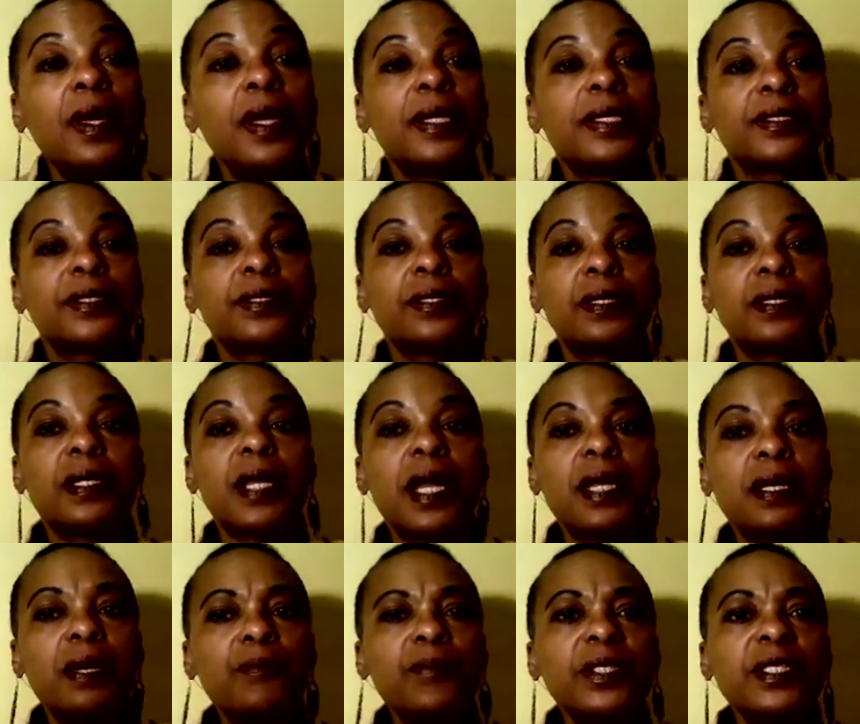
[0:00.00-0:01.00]
So,
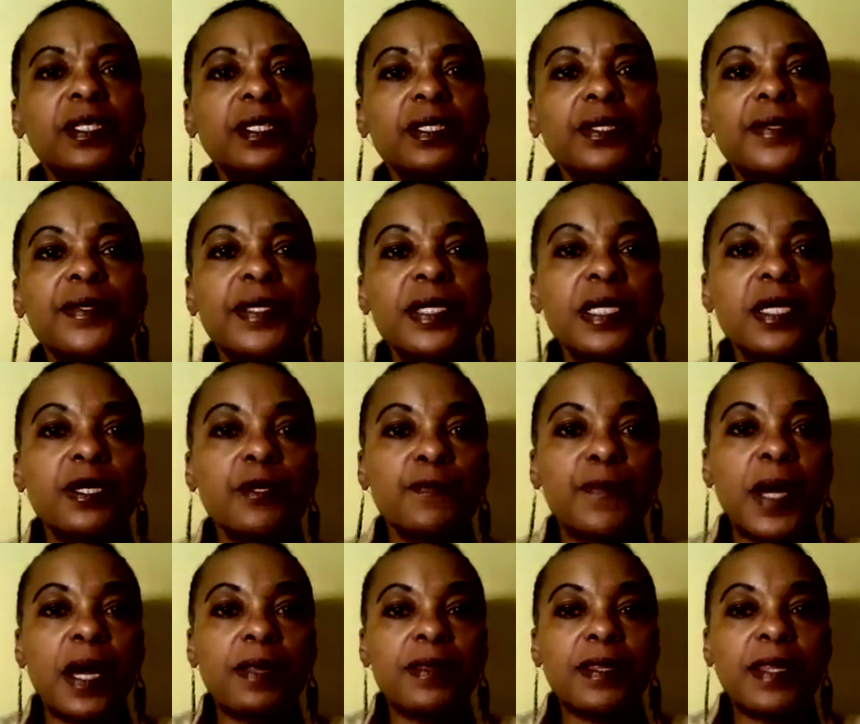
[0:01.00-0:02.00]
and I want you to think
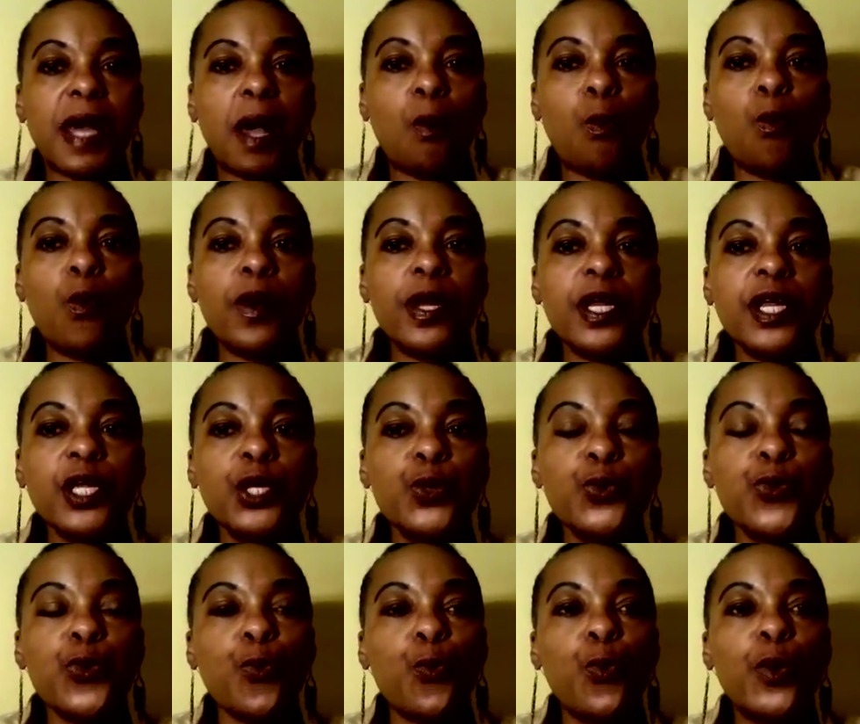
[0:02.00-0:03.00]
about that. What are
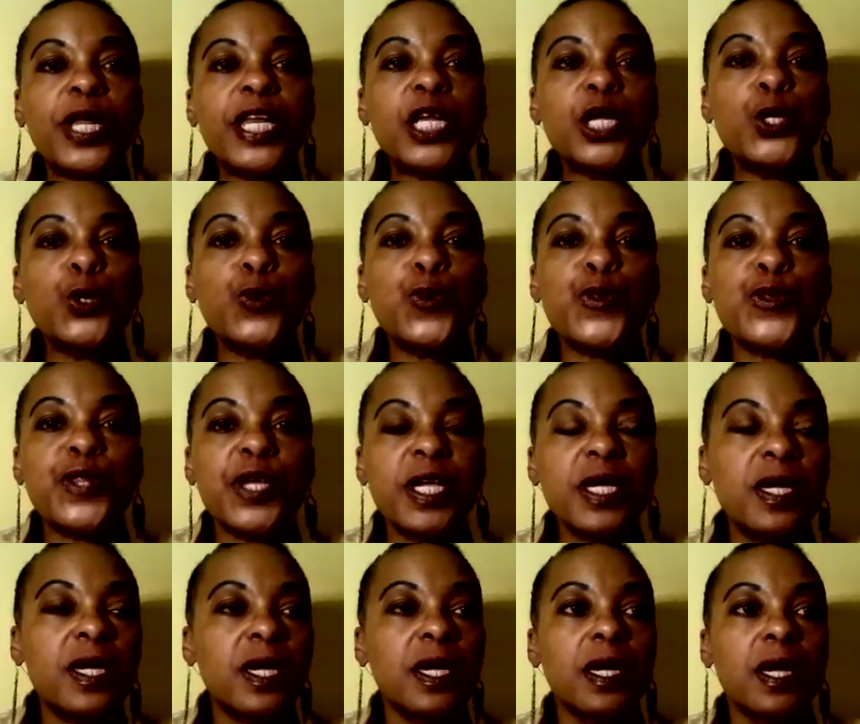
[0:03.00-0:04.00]
you
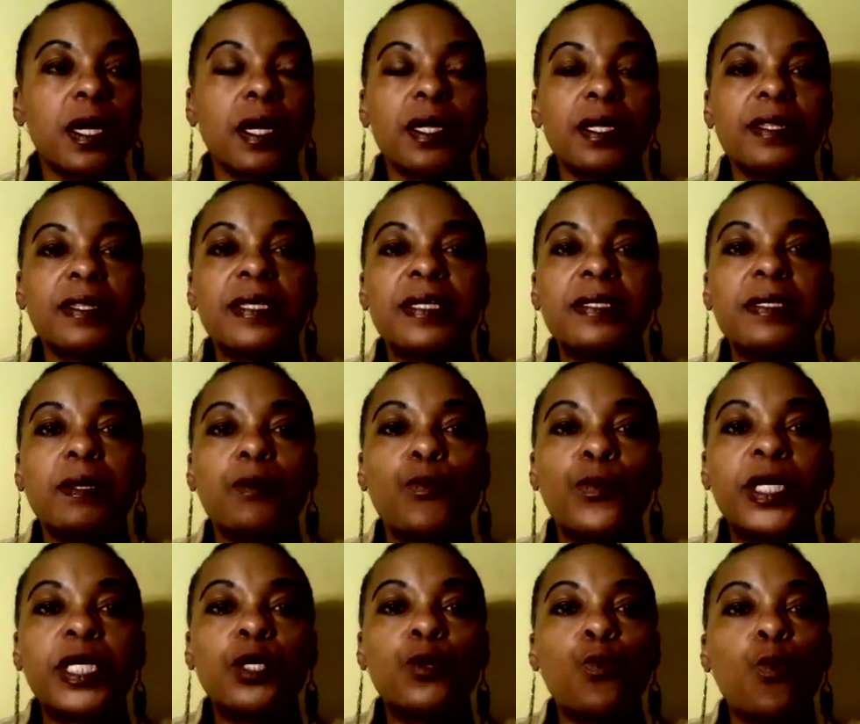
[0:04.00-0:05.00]
thinking
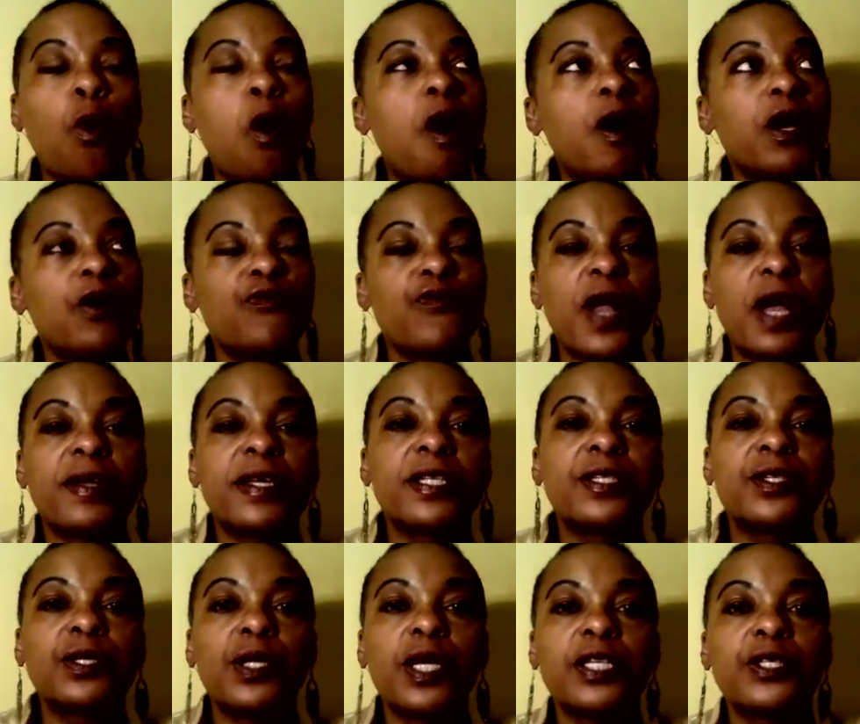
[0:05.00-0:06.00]
when you walk around
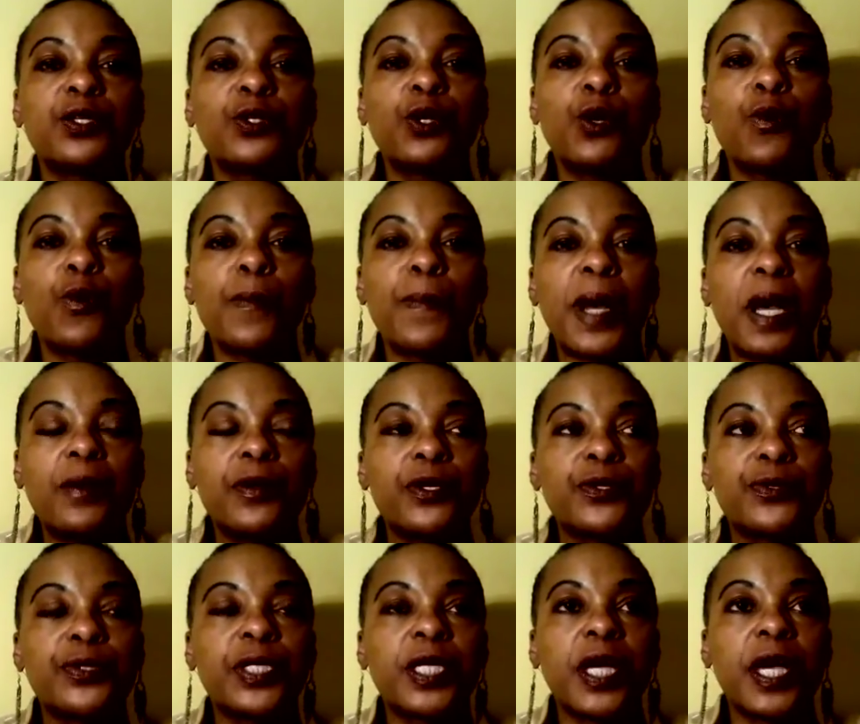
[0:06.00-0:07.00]
as you go about your
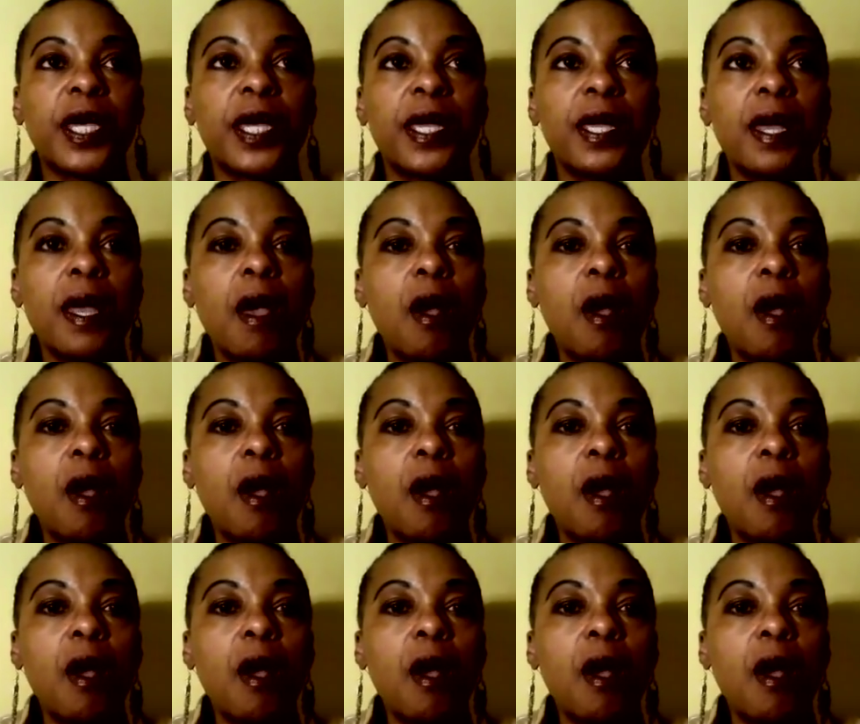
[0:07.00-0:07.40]
day?